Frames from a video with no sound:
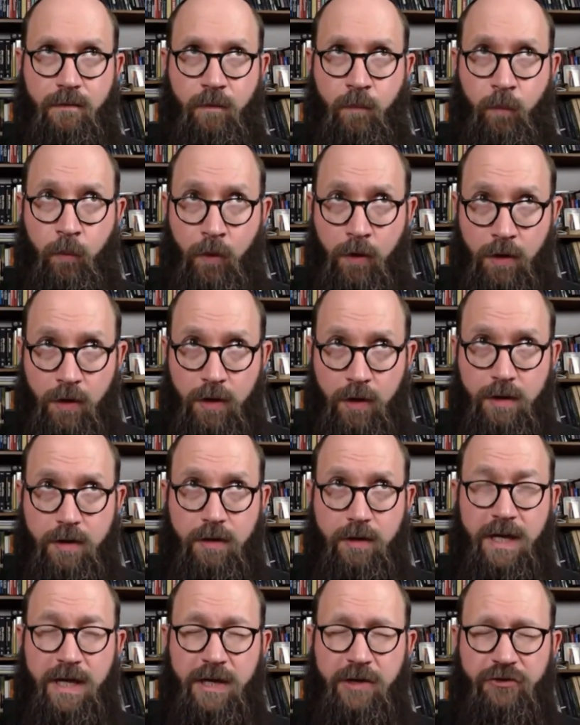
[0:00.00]
work
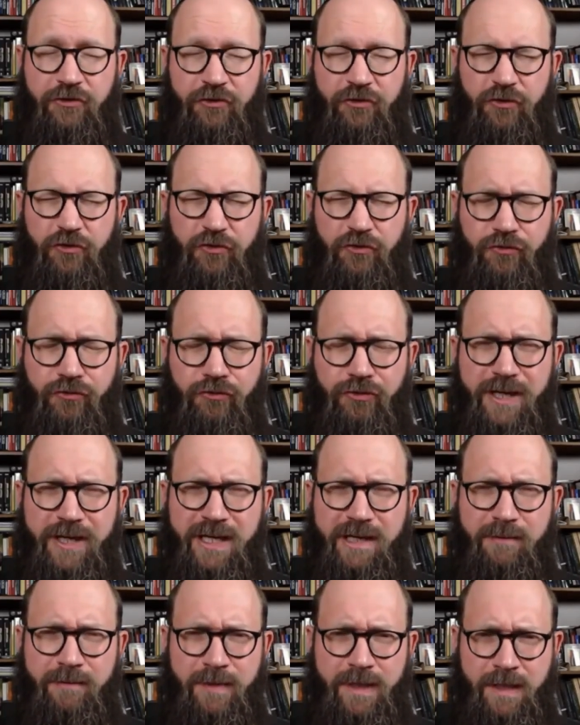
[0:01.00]

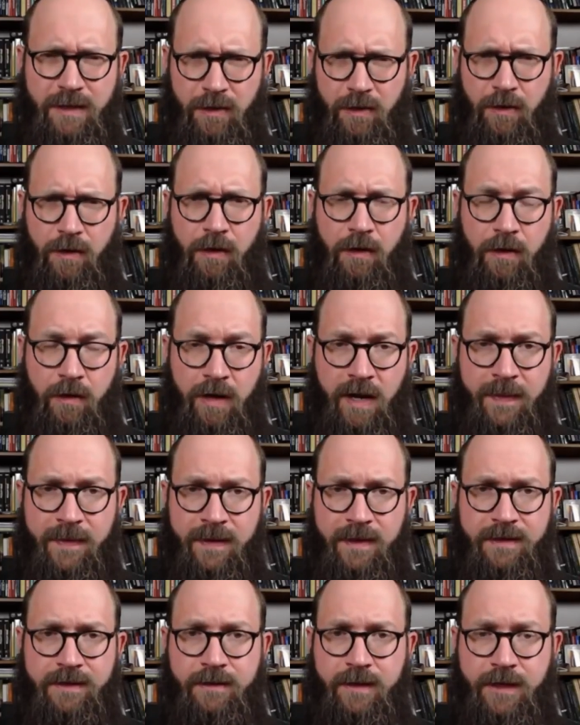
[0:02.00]
extremely hard at
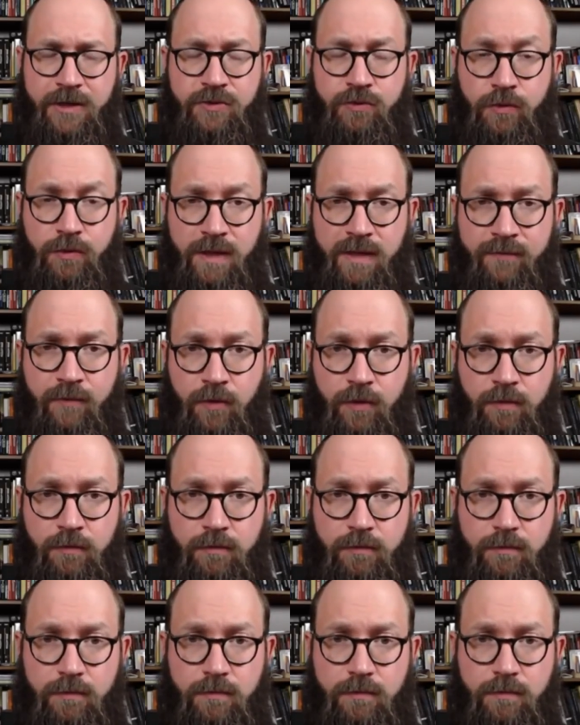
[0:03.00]
the intellectual level
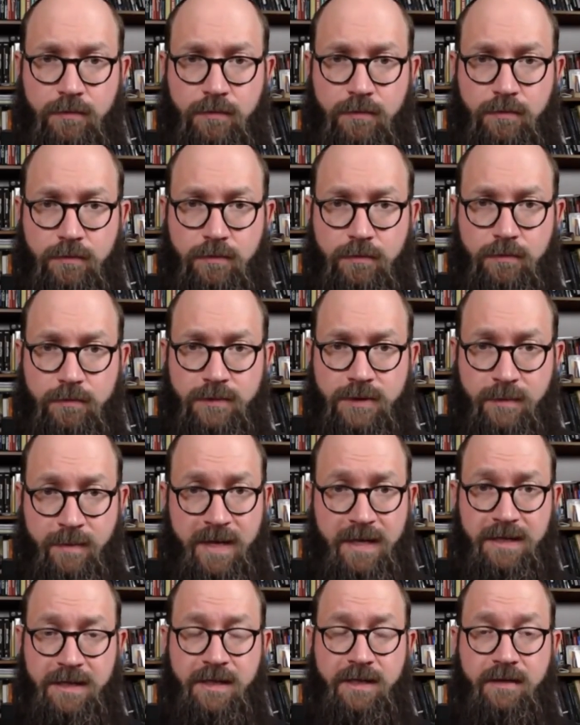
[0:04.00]
to
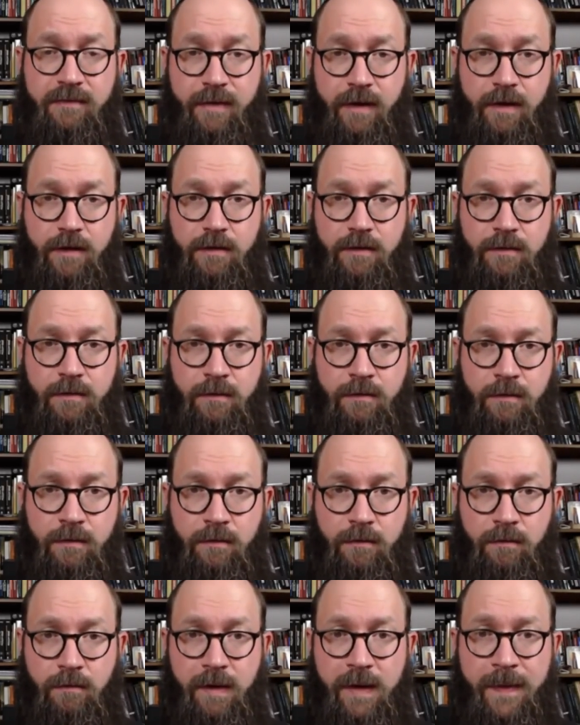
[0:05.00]
make sense of it.
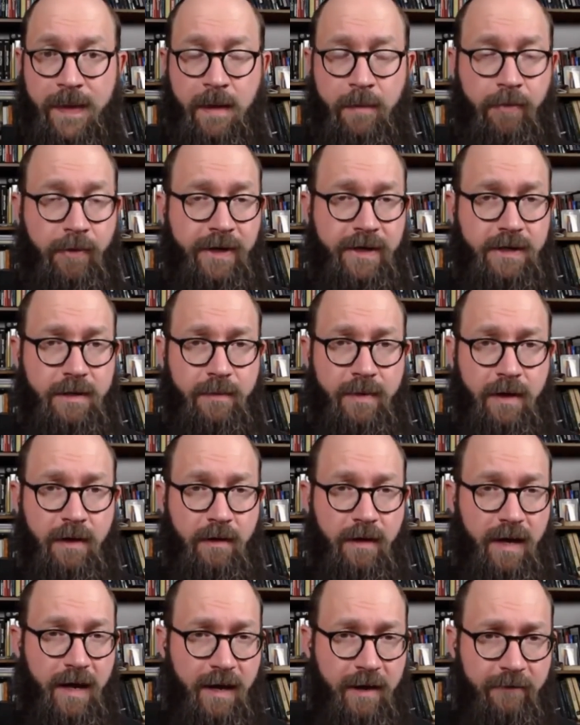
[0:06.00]
And they bring to
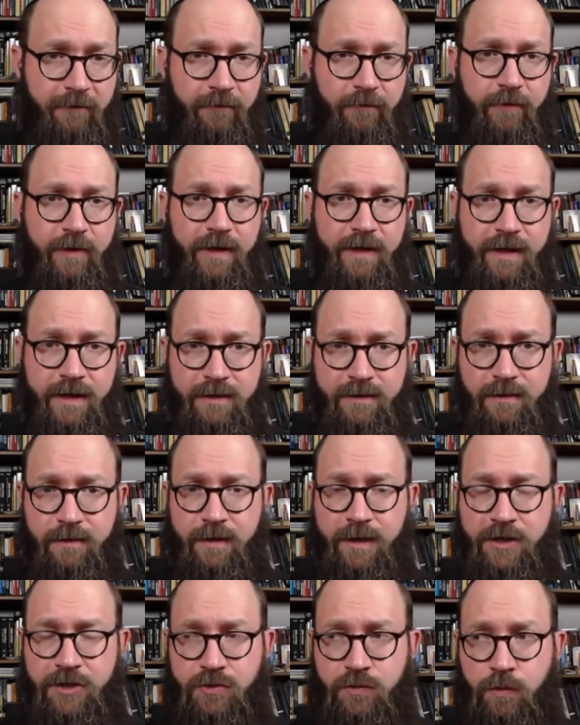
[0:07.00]
bear every
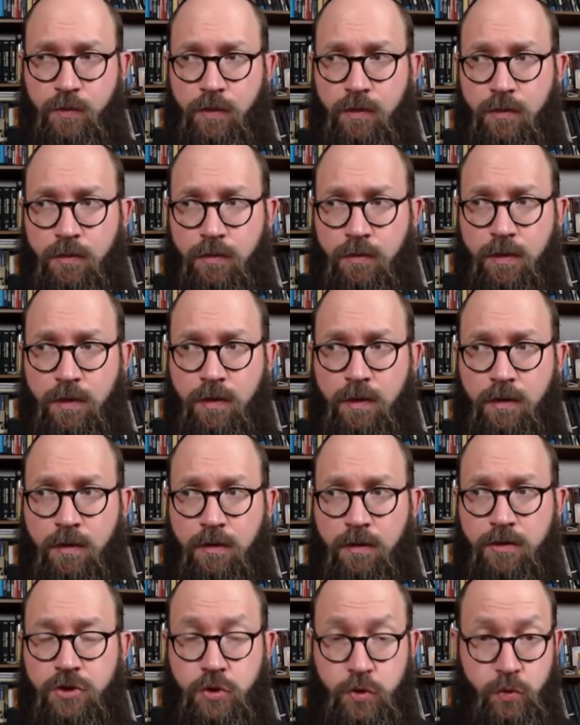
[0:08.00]
intellectual
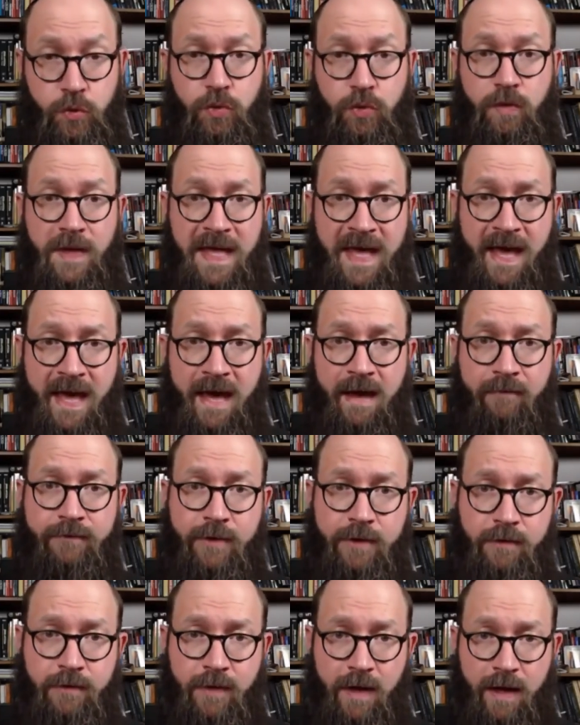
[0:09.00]
tool they have
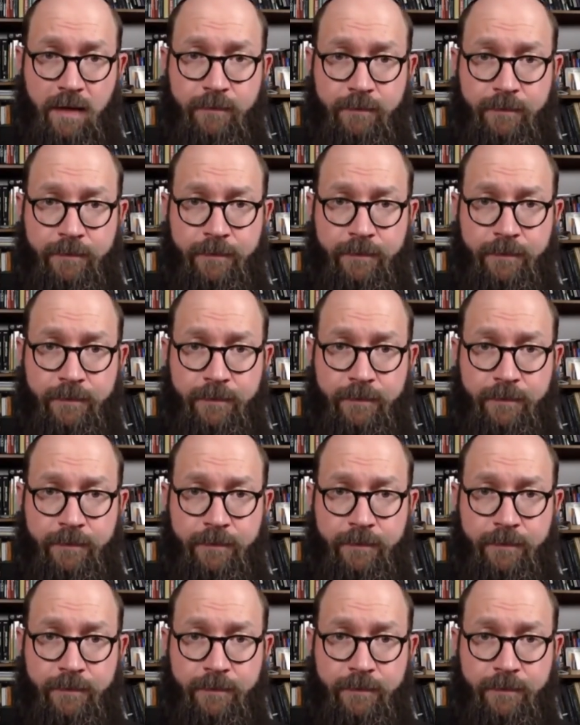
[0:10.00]
to do that.